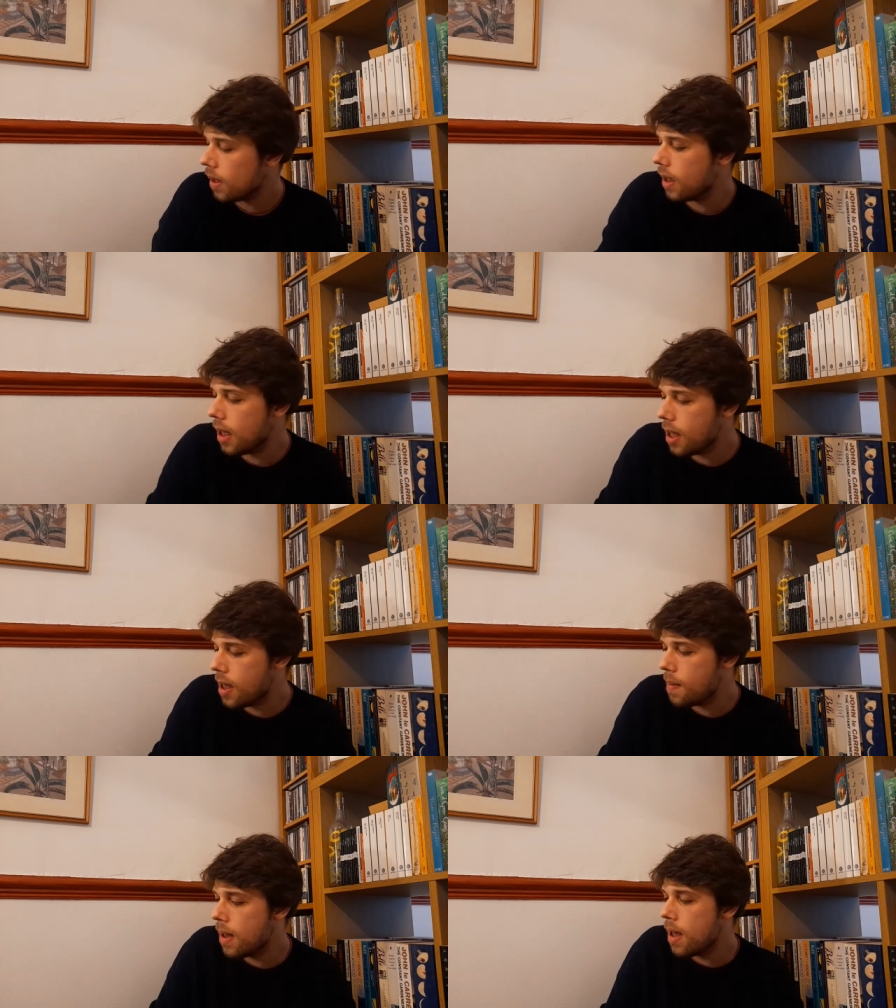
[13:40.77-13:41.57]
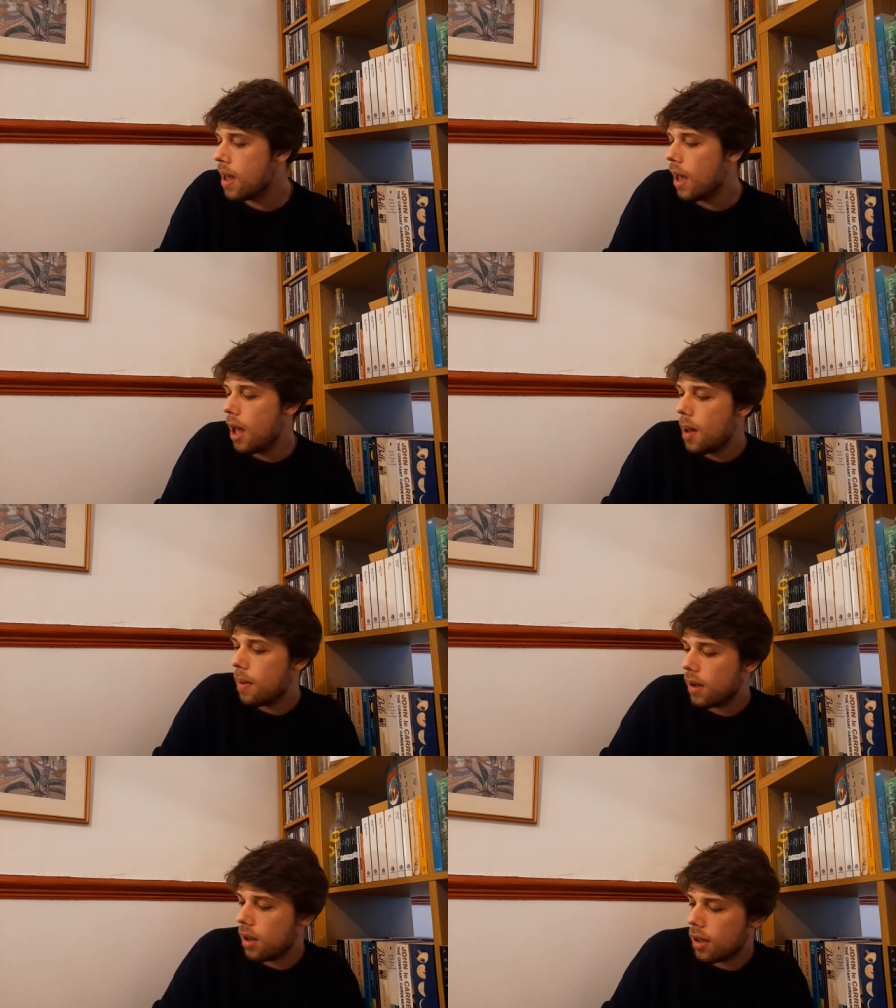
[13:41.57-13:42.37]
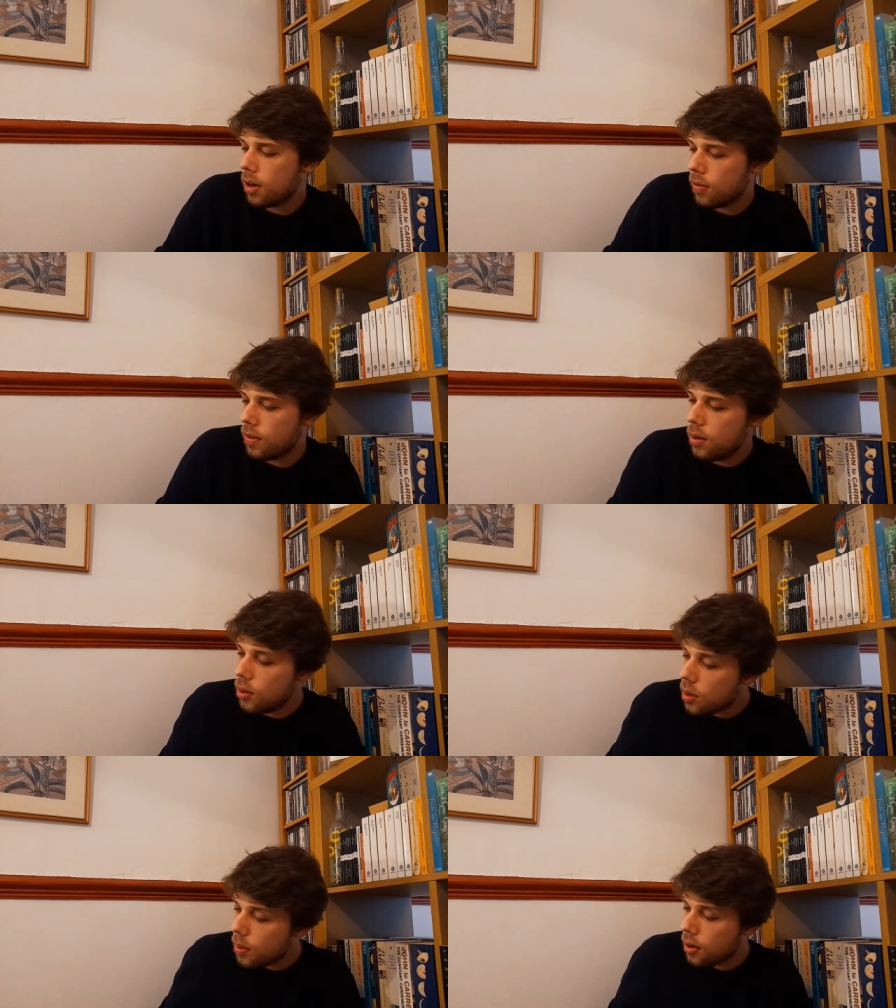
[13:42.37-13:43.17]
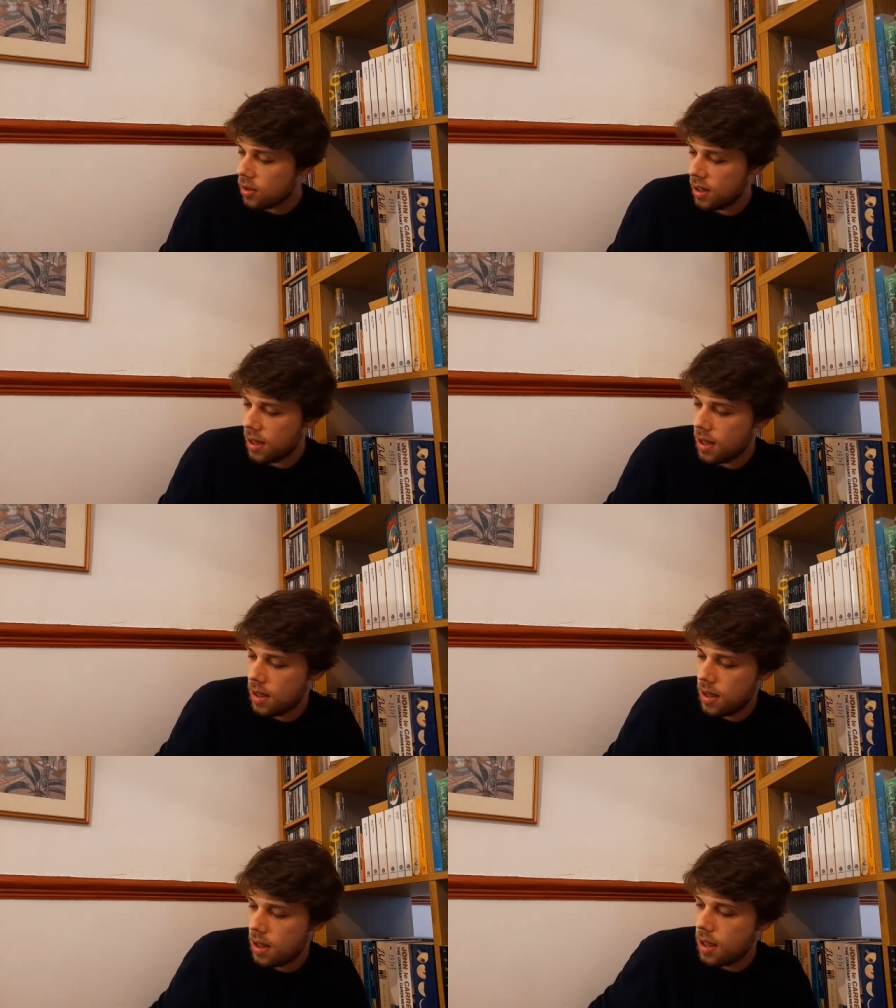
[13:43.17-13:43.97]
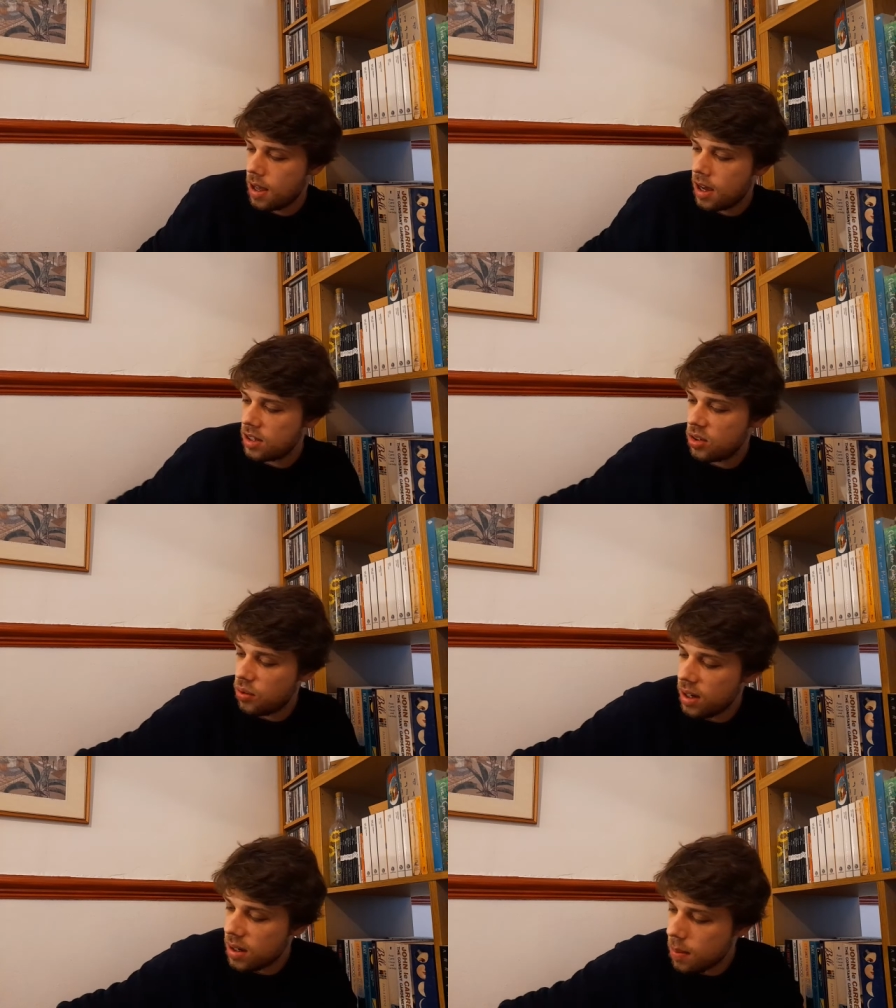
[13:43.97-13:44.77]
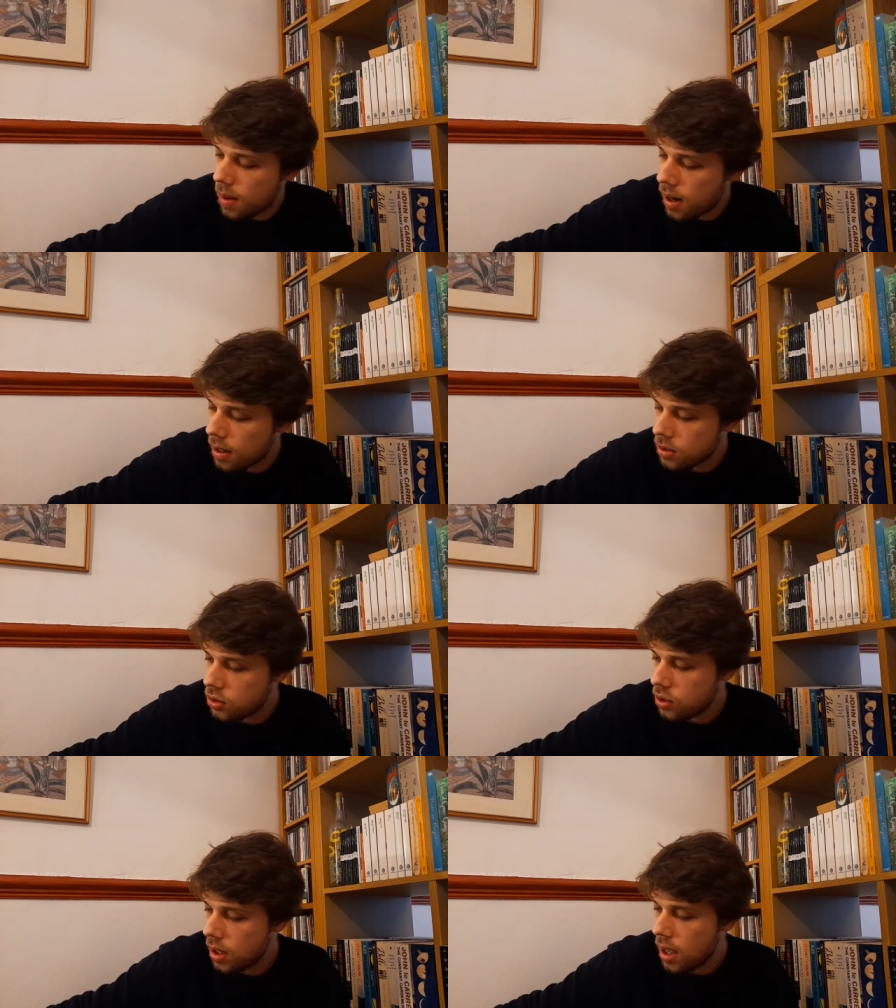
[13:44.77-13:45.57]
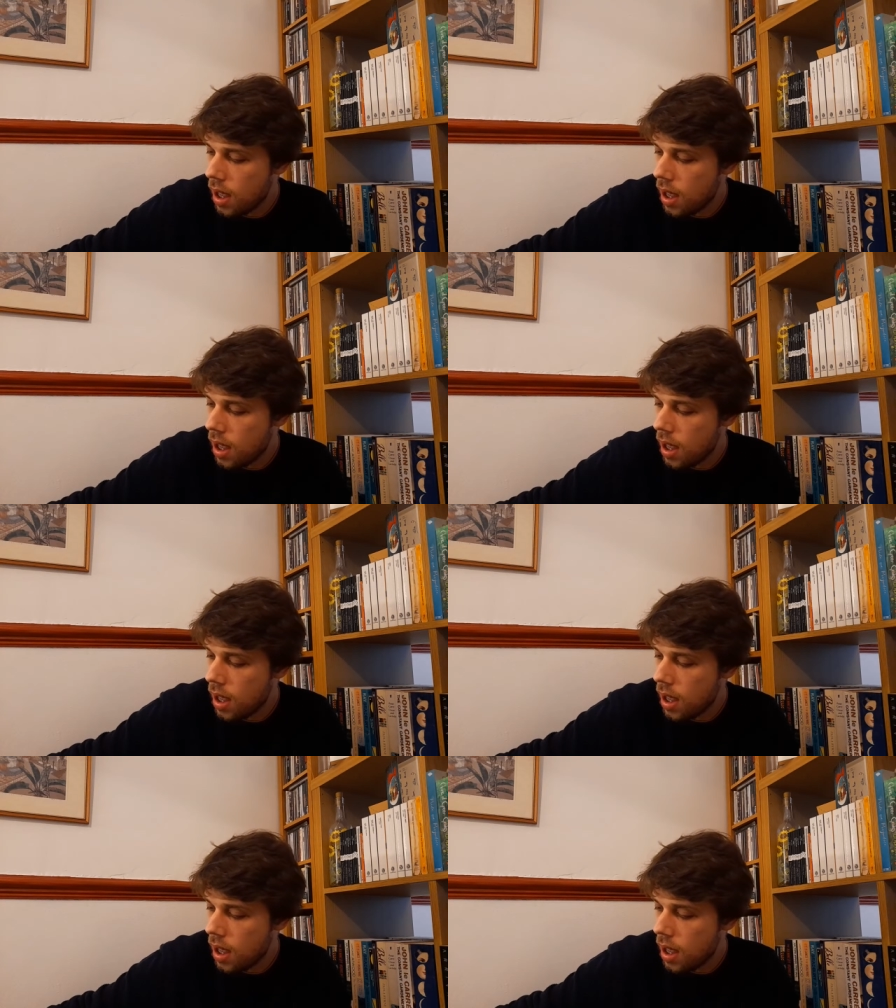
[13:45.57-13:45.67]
But I got a few other books here to read in March.